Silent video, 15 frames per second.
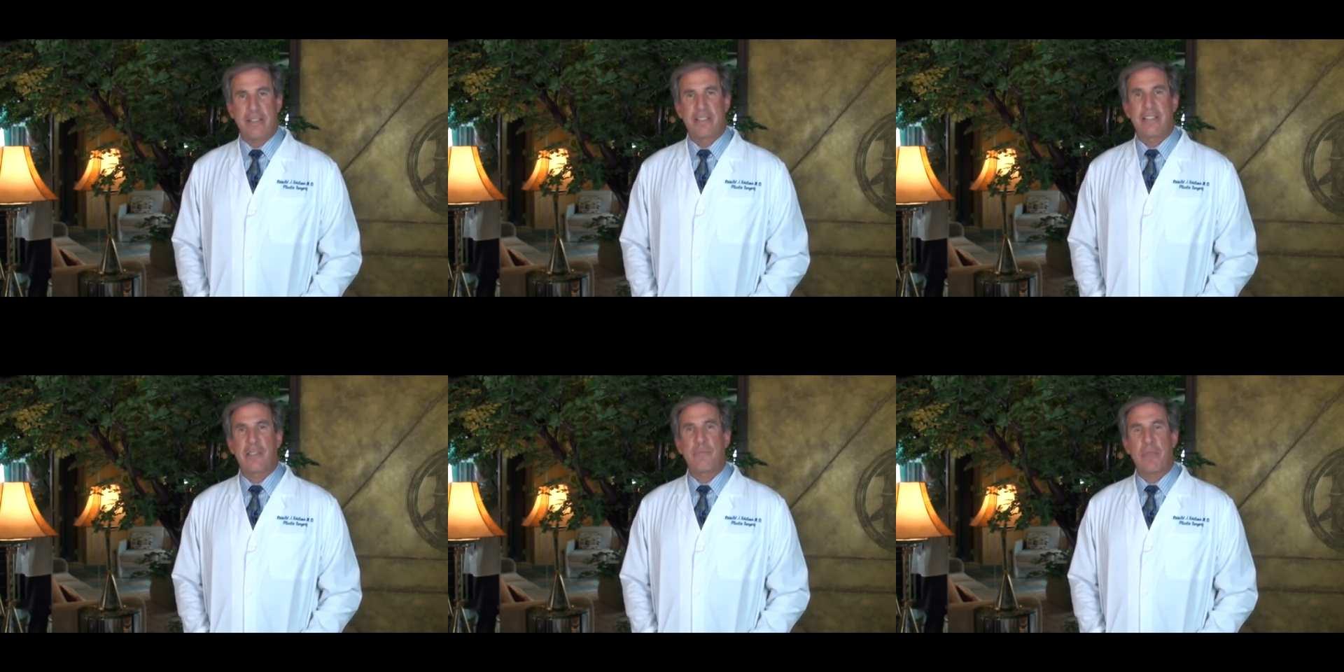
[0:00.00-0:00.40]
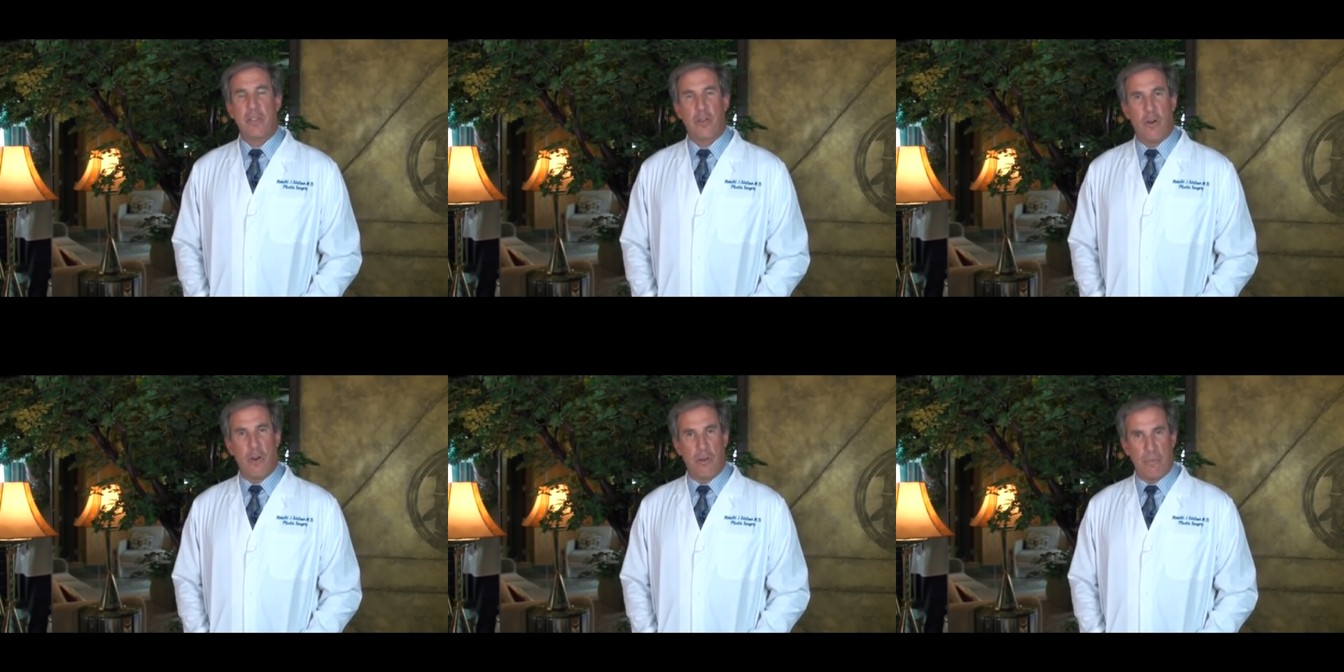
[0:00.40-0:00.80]

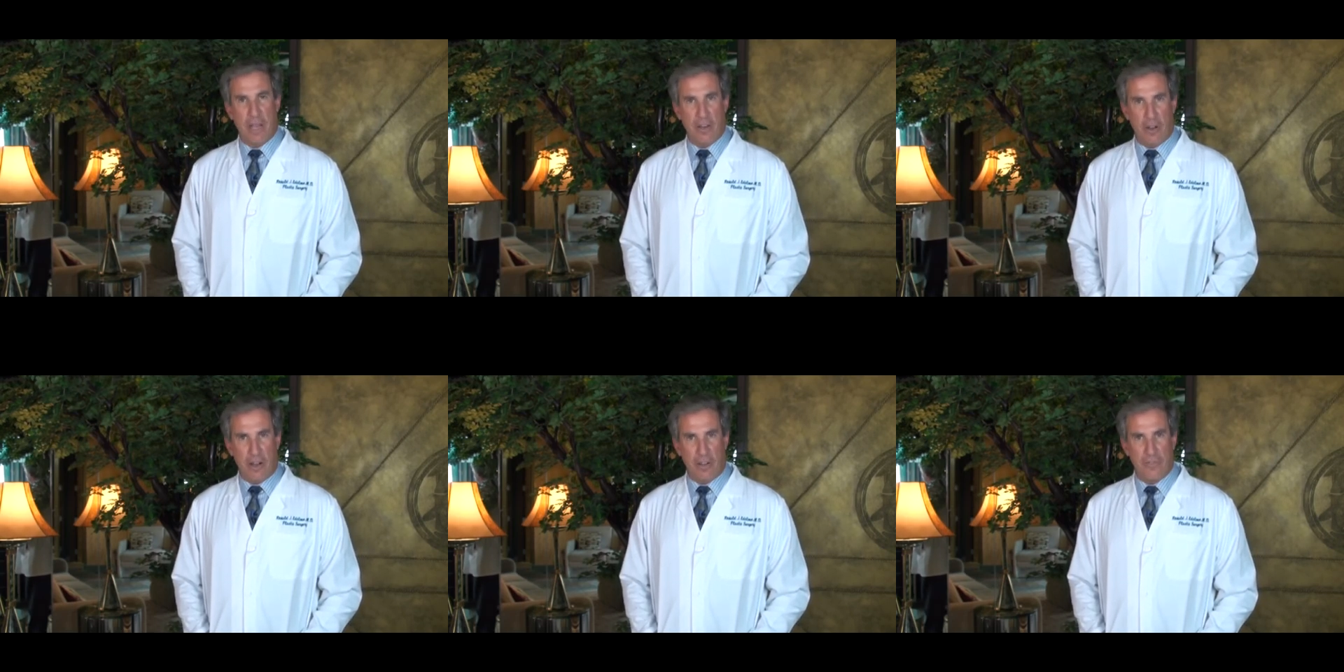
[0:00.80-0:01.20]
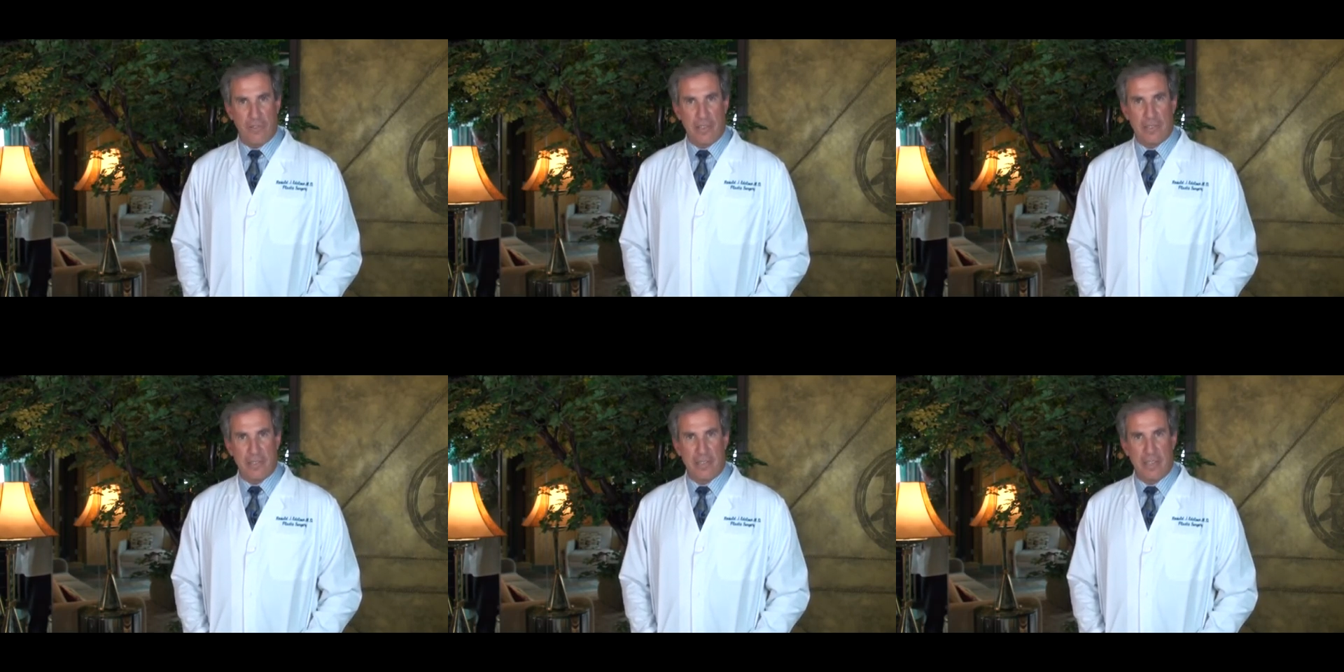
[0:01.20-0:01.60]
Simply call my
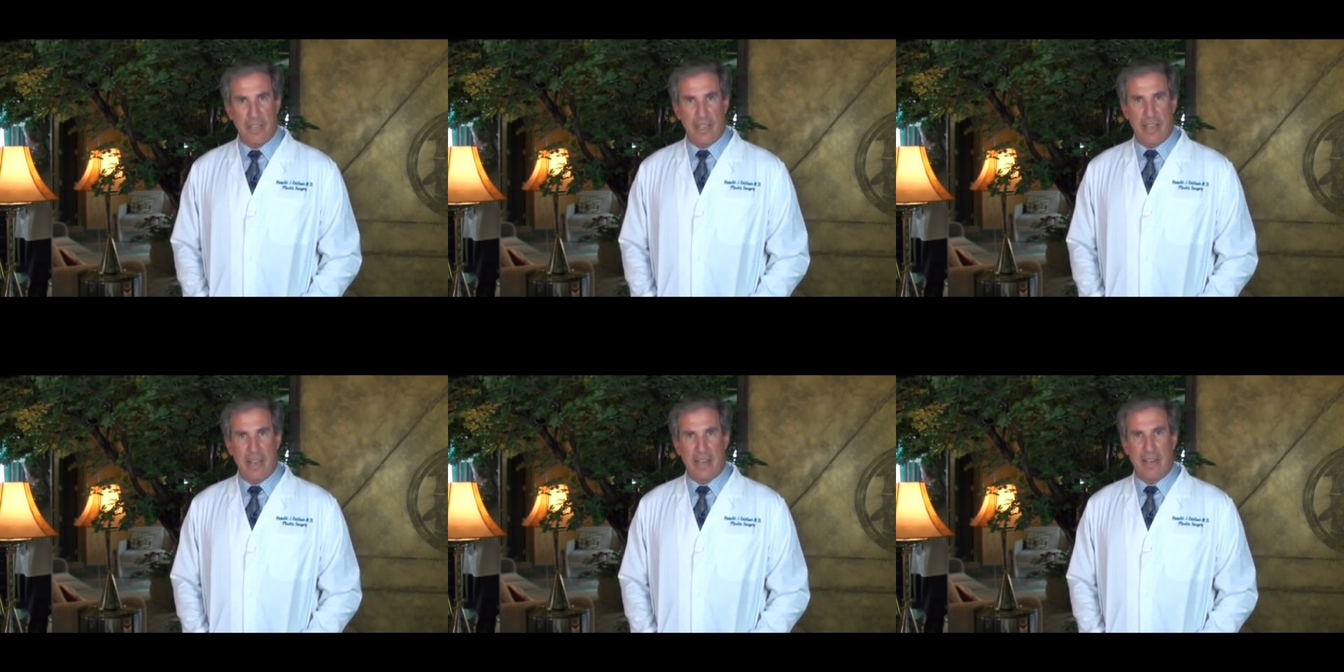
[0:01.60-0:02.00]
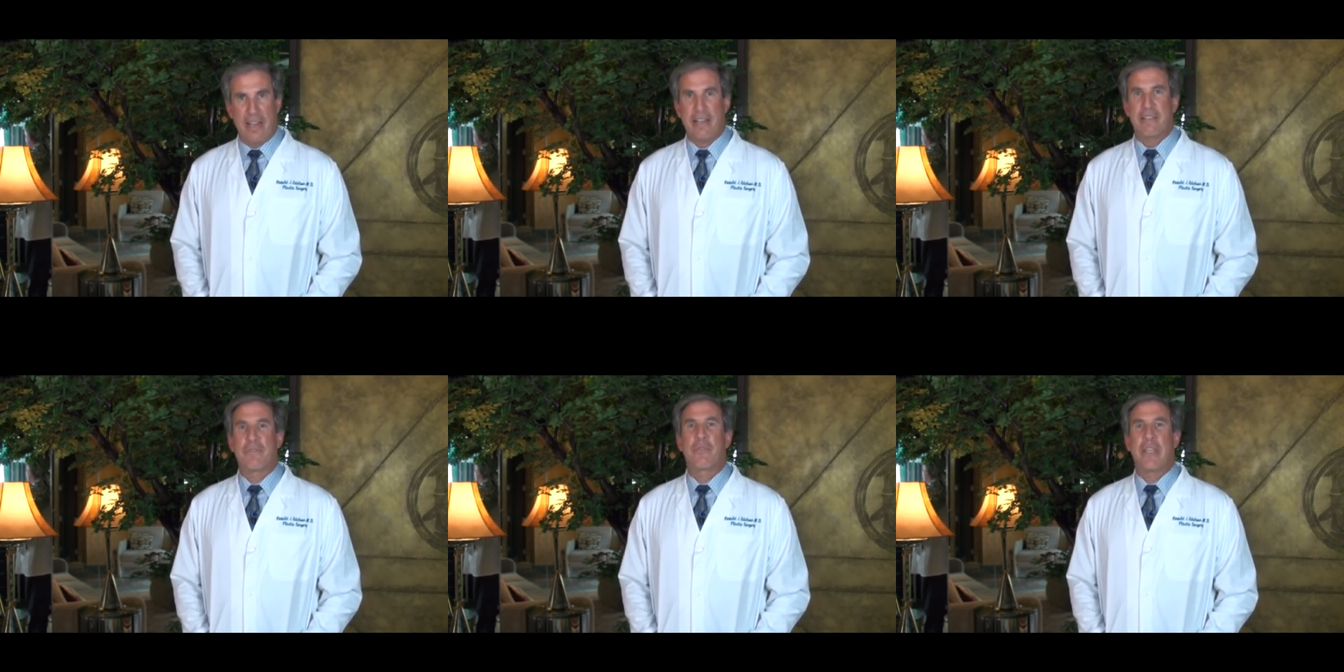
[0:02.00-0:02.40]
office and
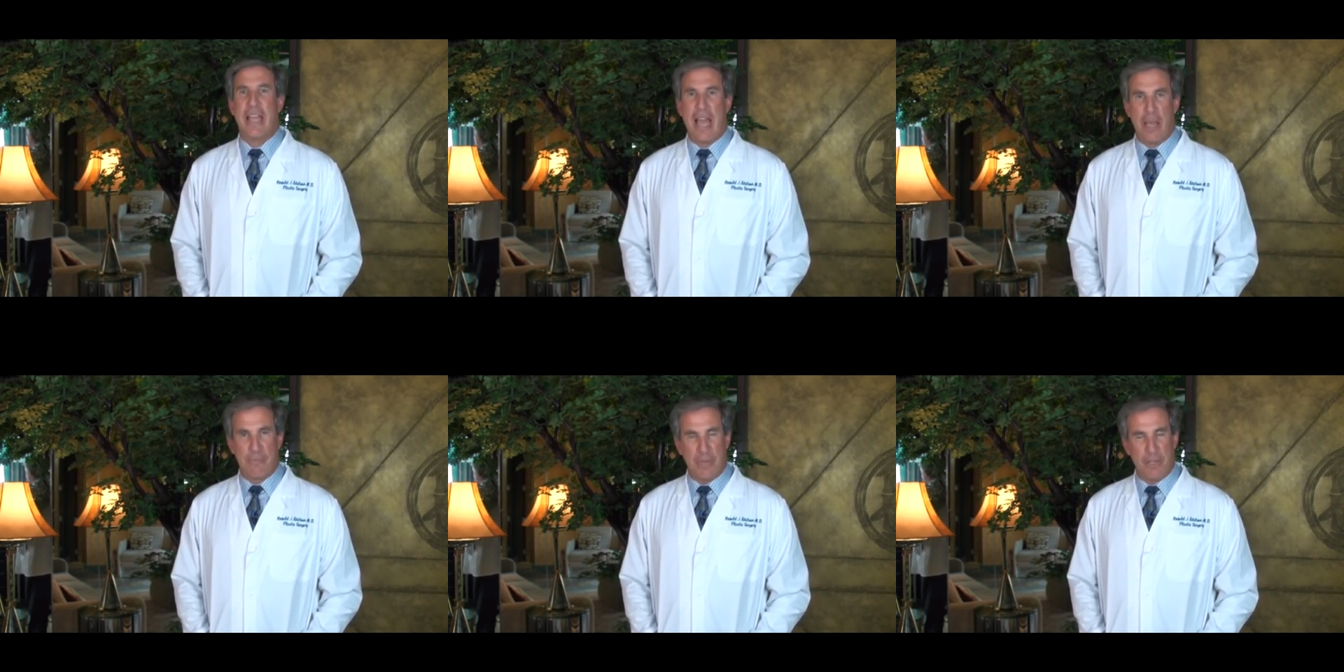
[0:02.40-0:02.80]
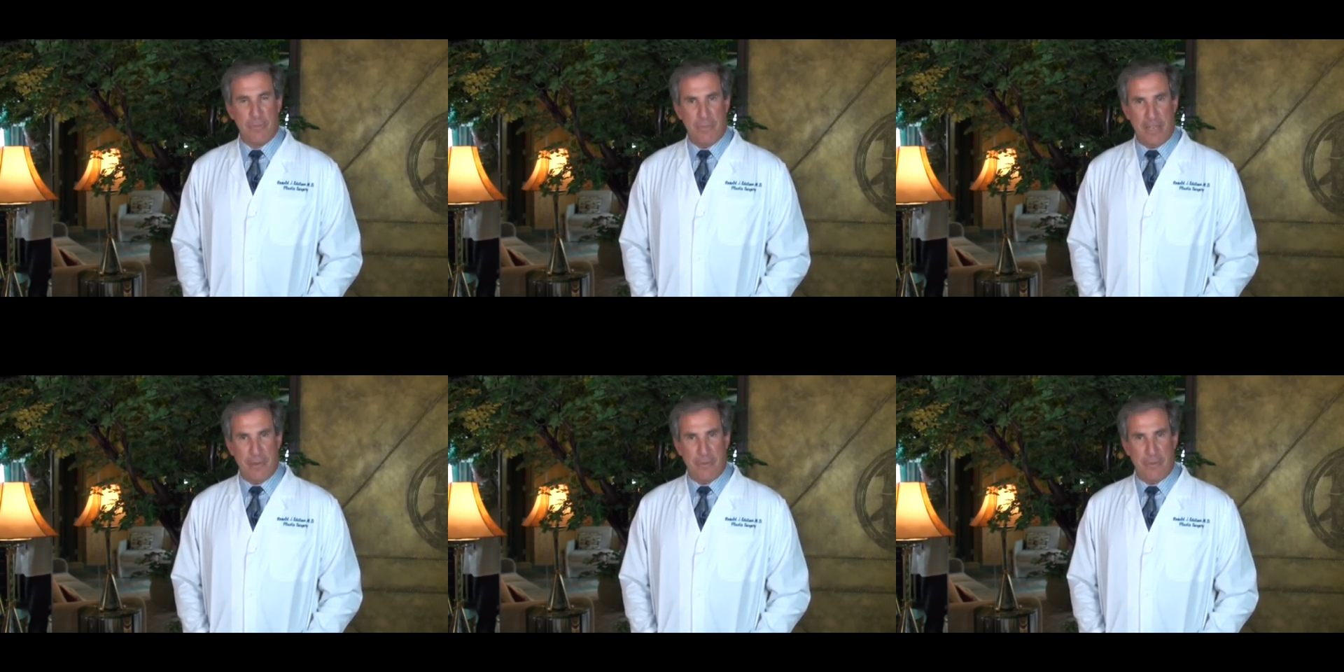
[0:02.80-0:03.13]
I'd be happy to meet